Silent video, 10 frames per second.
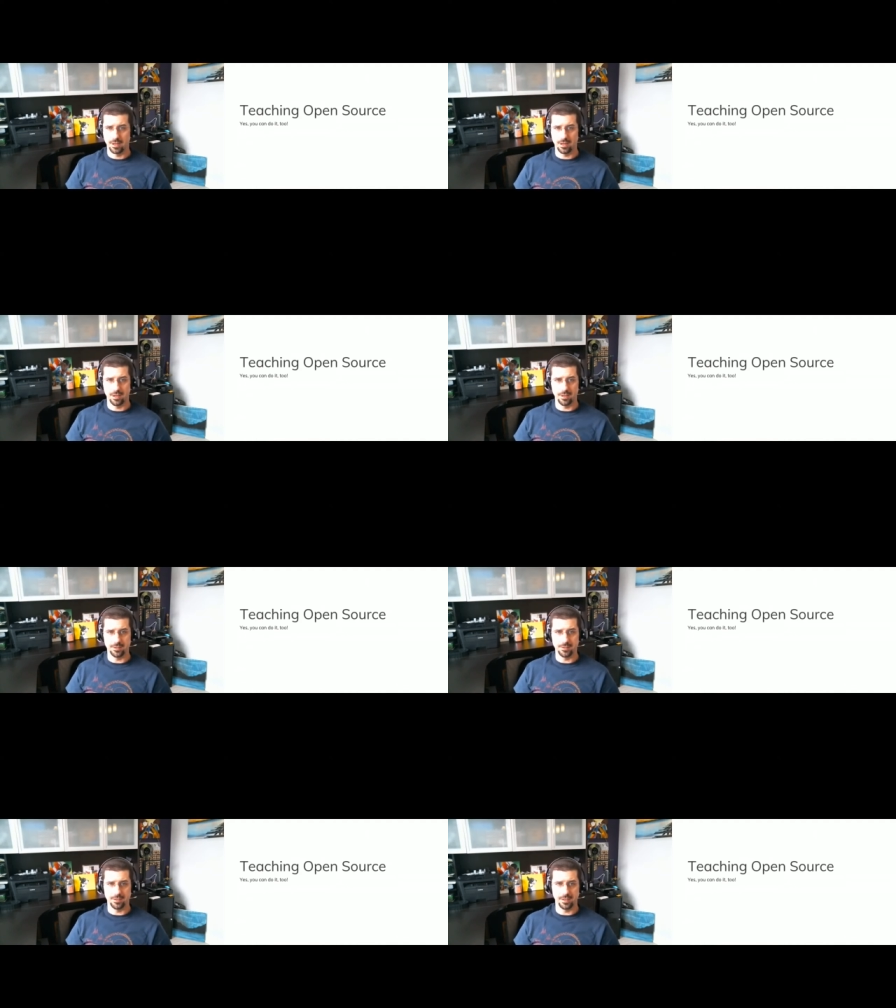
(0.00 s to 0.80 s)
uh,
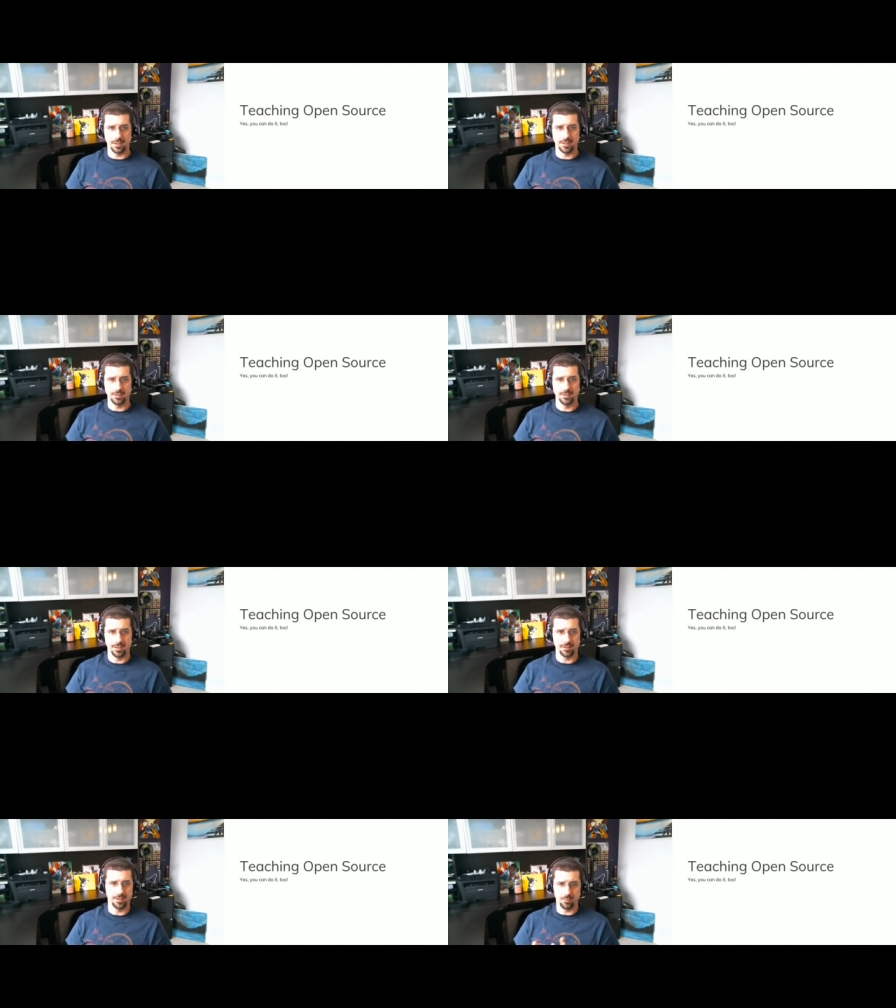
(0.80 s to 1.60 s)
I,
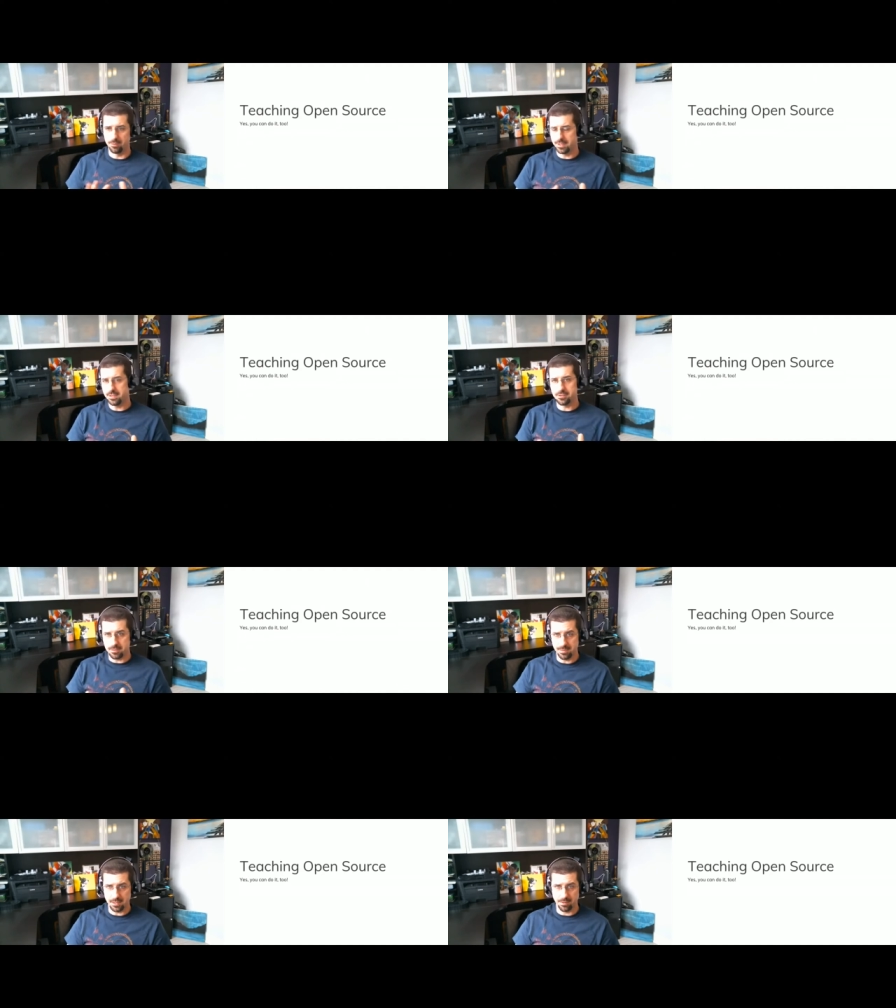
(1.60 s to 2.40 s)
I think we'll
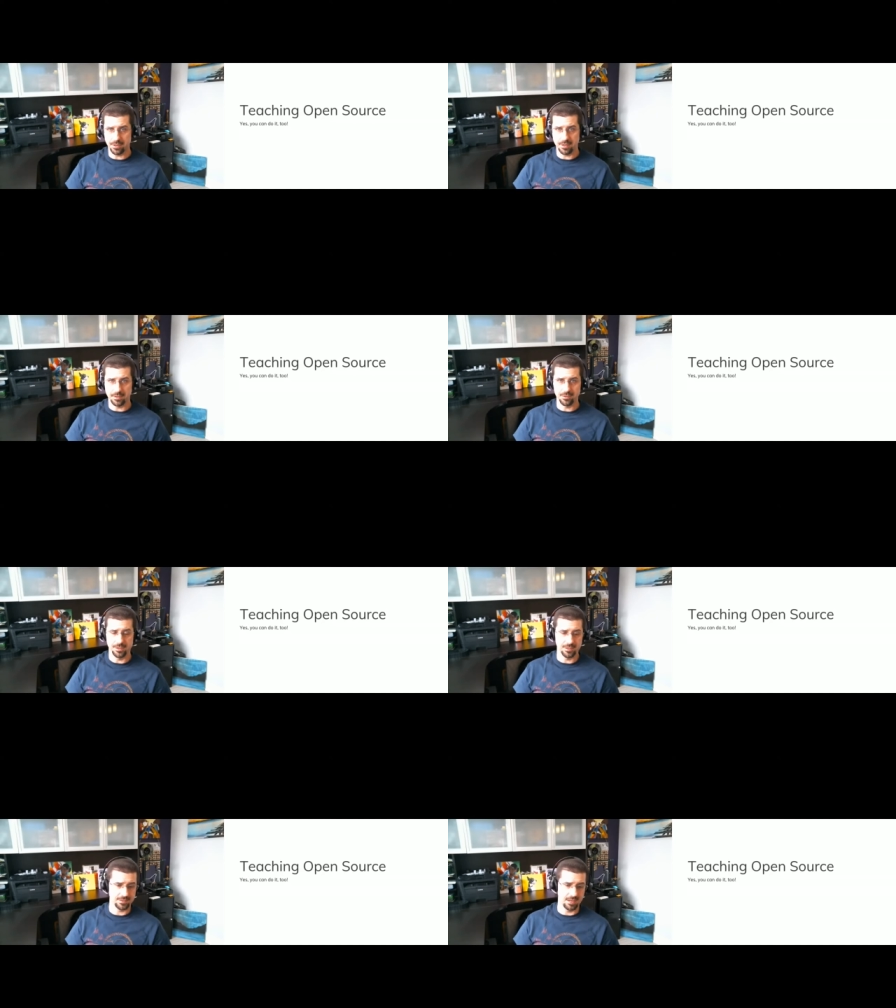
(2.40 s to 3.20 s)
easily be able to cover
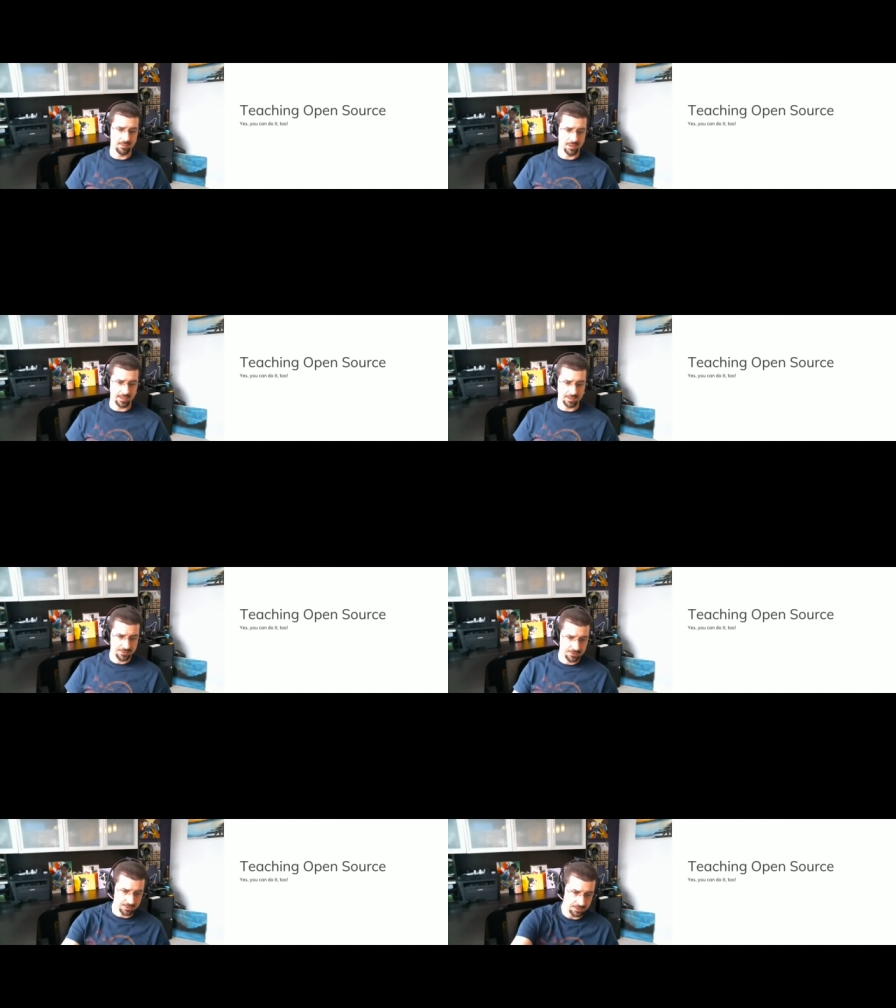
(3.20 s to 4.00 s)
in the time
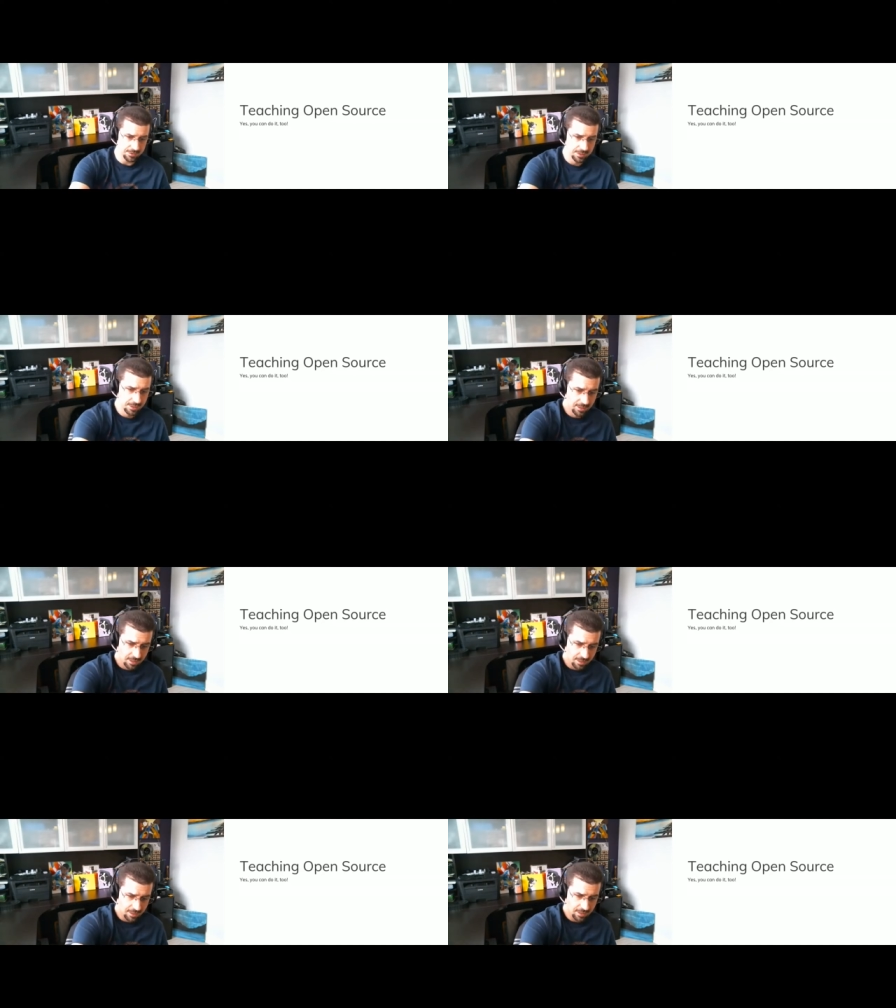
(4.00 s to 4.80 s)
allotted. So
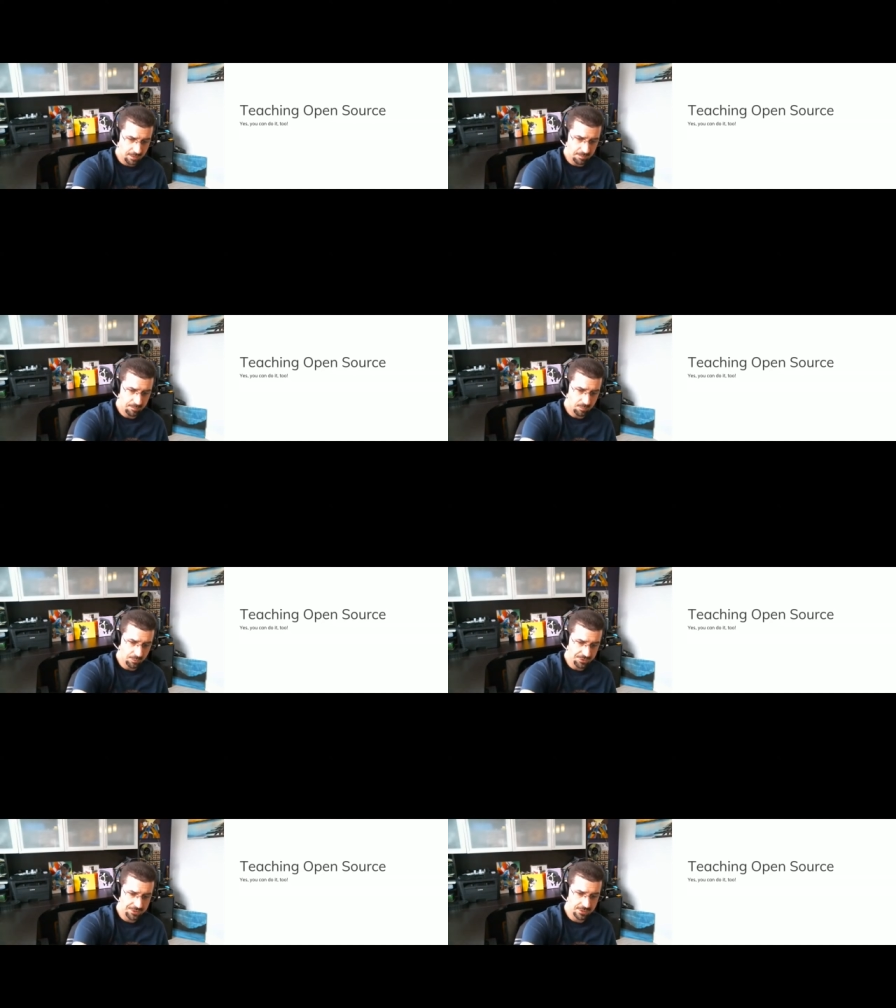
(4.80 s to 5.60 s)
um,
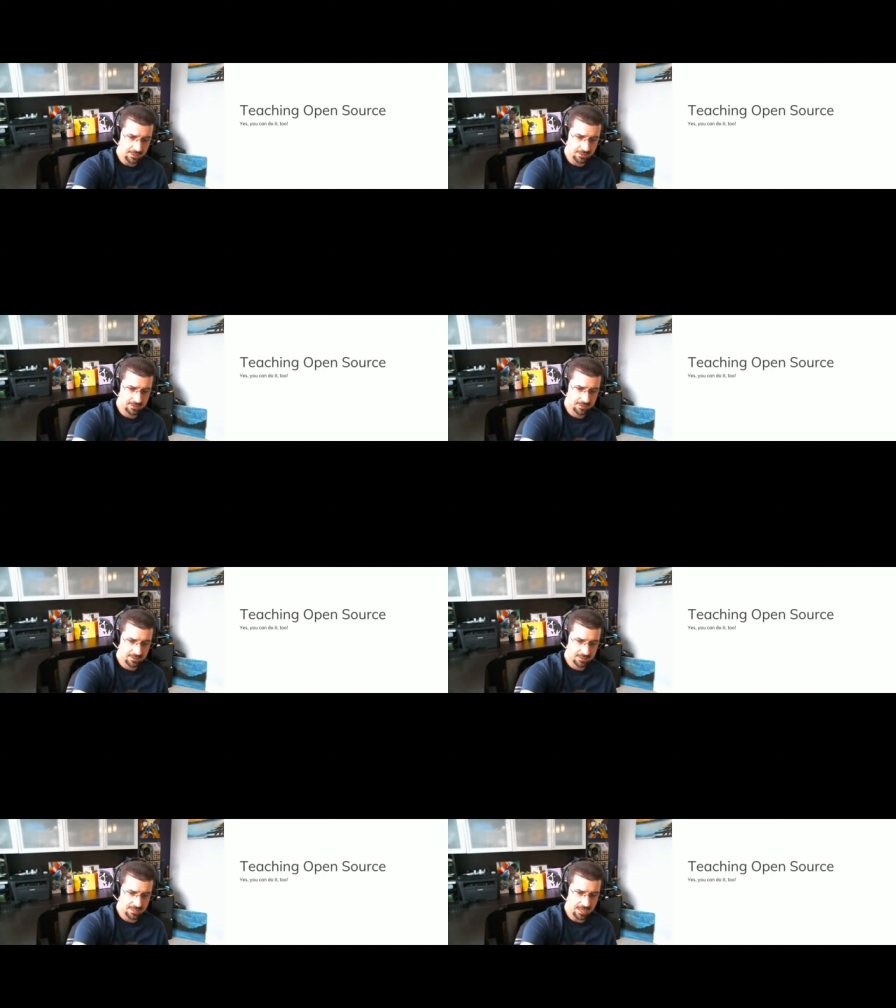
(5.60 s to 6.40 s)
we're just going to
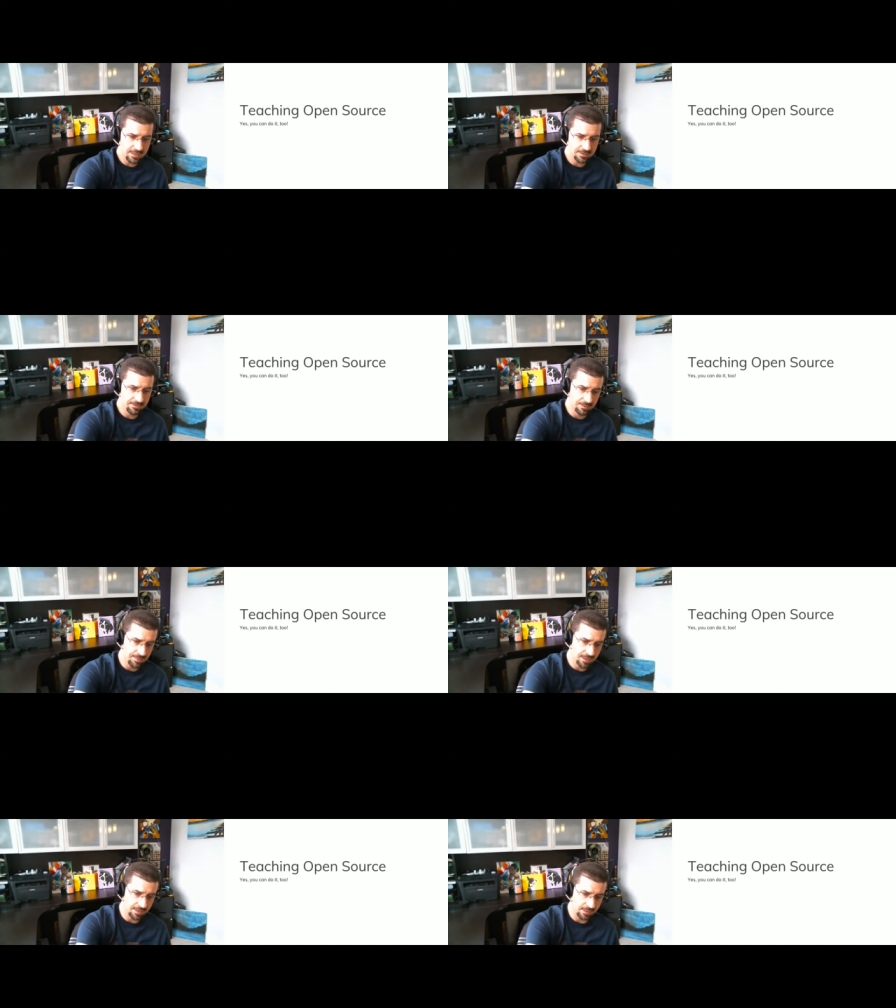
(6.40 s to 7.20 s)
take it
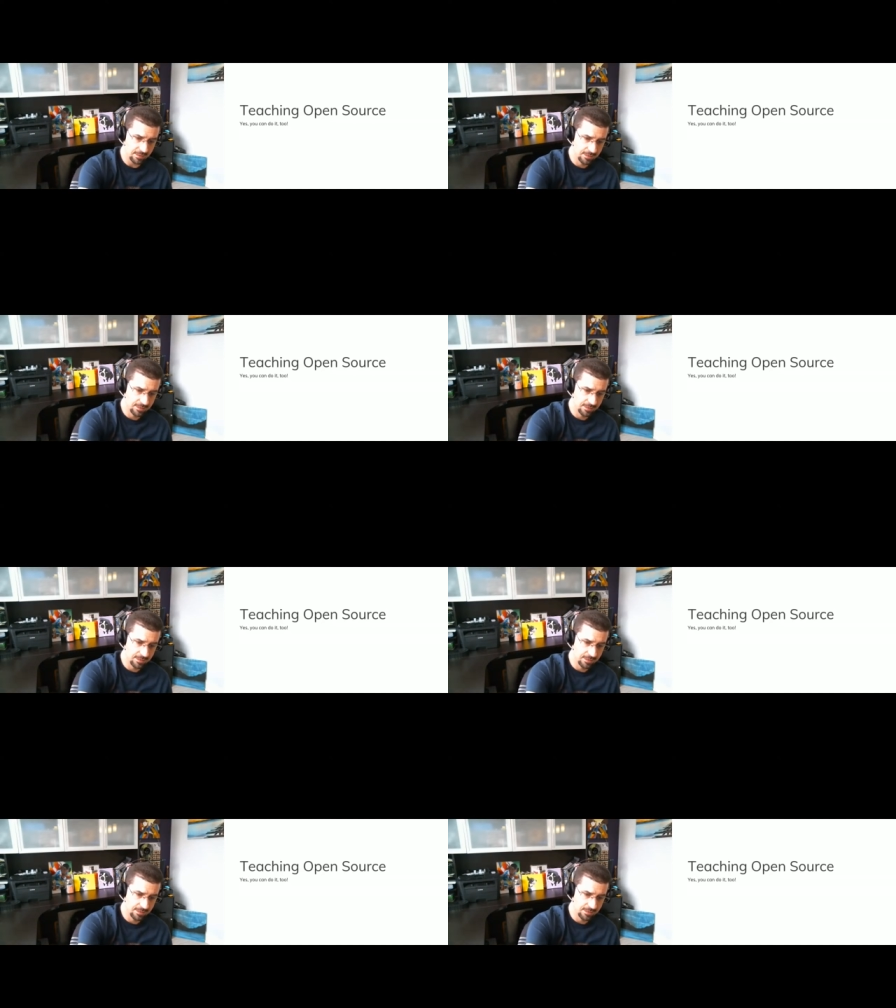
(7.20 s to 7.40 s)
from there.